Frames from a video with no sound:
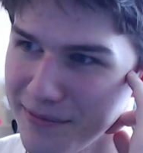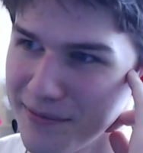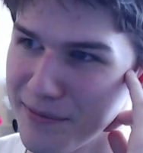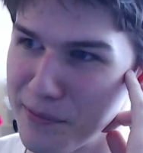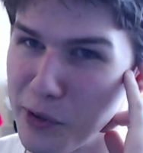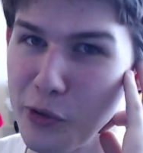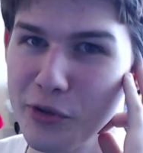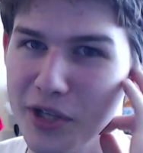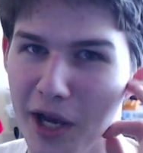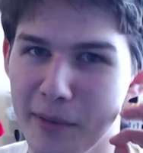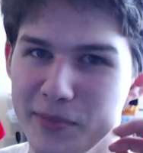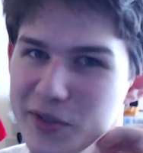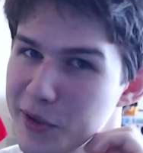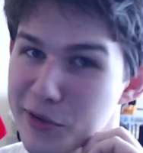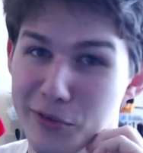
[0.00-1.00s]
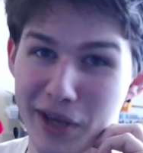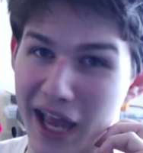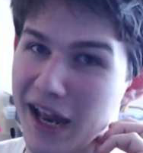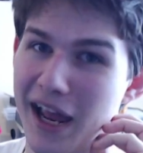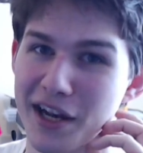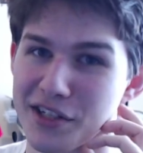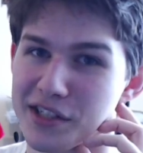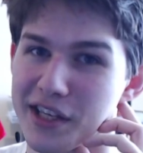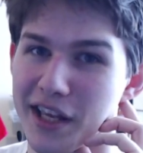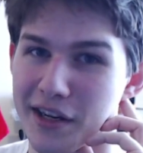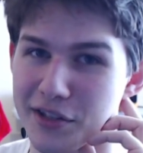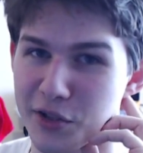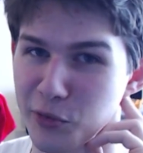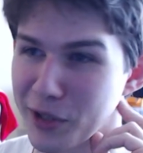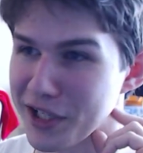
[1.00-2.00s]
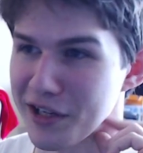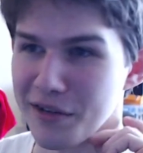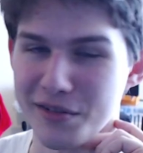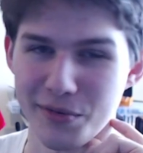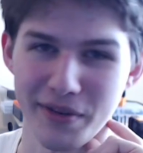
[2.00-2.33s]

boot up, so you can't actually get into Windows